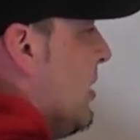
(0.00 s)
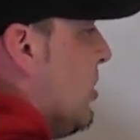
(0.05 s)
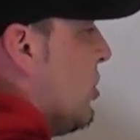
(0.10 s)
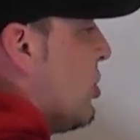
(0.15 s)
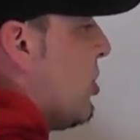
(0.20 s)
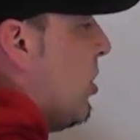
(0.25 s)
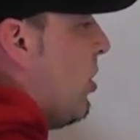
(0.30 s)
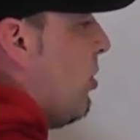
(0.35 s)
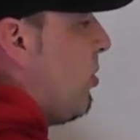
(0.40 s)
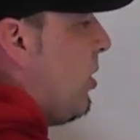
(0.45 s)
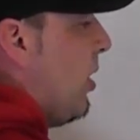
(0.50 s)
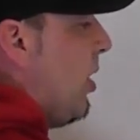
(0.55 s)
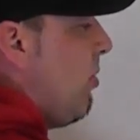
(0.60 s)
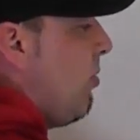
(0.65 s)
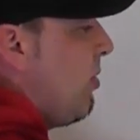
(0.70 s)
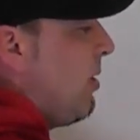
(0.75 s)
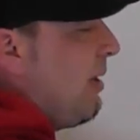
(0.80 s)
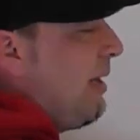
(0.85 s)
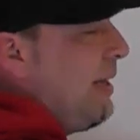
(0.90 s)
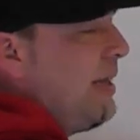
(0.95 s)
controlled
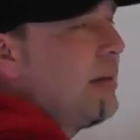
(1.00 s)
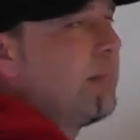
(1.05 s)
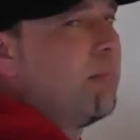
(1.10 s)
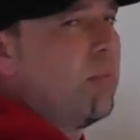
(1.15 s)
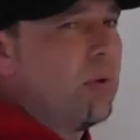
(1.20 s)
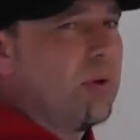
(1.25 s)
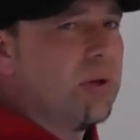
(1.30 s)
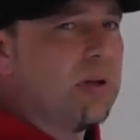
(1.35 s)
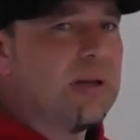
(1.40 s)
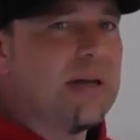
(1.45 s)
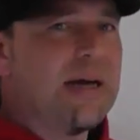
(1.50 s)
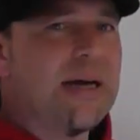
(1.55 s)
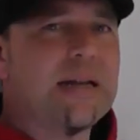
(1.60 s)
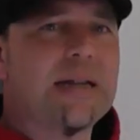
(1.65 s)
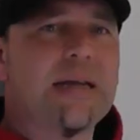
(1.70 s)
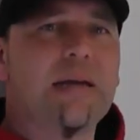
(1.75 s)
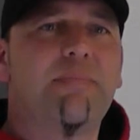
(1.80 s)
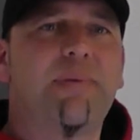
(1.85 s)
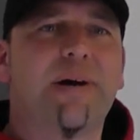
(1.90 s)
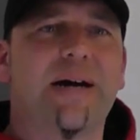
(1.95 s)
locally, more than
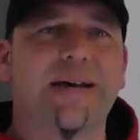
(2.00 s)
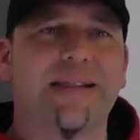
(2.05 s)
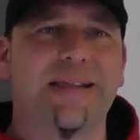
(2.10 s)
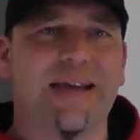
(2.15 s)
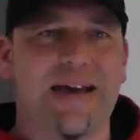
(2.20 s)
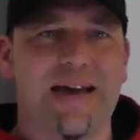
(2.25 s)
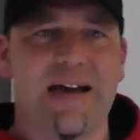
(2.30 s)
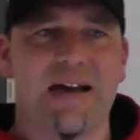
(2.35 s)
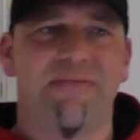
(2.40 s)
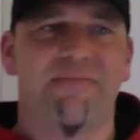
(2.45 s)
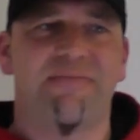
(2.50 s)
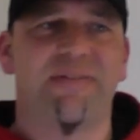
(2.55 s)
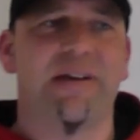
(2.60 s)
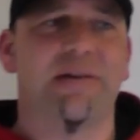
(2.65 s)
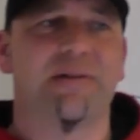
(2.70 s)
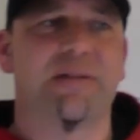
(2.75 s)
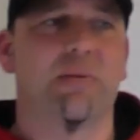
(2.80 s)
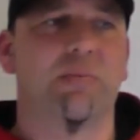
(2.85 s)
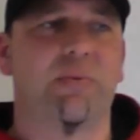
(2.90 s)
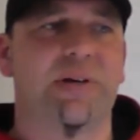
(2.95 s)
likely by the
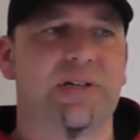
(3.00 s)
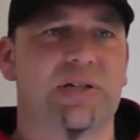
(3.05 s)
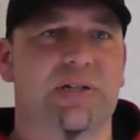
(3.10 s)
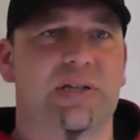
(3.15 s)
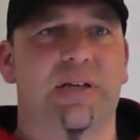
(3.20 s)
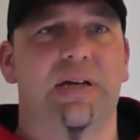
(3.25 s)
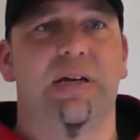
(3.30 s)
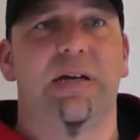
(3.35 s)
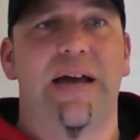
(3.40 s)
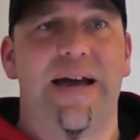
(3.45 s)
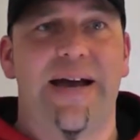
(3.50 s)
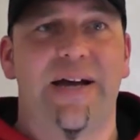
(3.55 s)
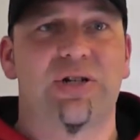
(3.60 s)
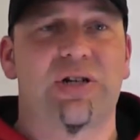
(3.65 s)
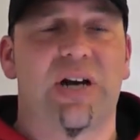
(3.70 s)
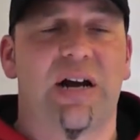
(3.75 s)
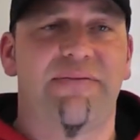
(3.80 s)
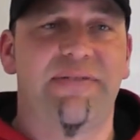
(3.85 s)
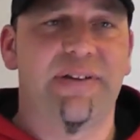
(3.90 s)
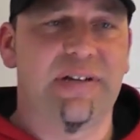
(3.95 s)
airfield in which the air
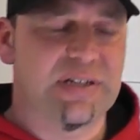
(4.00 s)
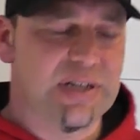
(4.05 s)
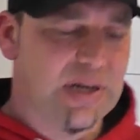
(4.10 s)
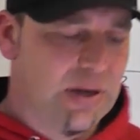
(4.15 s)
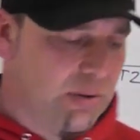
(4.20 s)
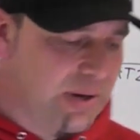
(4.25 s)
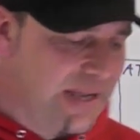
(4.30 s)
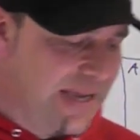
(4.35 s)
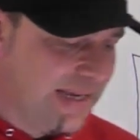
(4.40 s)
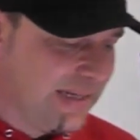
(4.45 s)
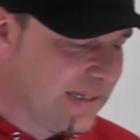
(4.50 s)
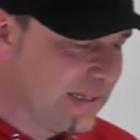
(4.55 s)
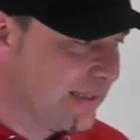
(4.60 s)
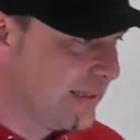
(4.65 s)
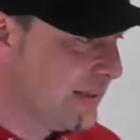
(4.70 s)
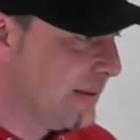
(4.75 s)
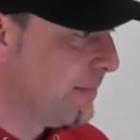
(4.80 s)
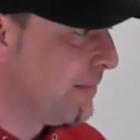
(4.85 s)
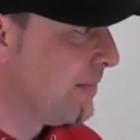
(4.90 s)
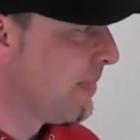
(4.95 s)
traffic zone
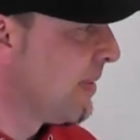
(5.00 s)
is.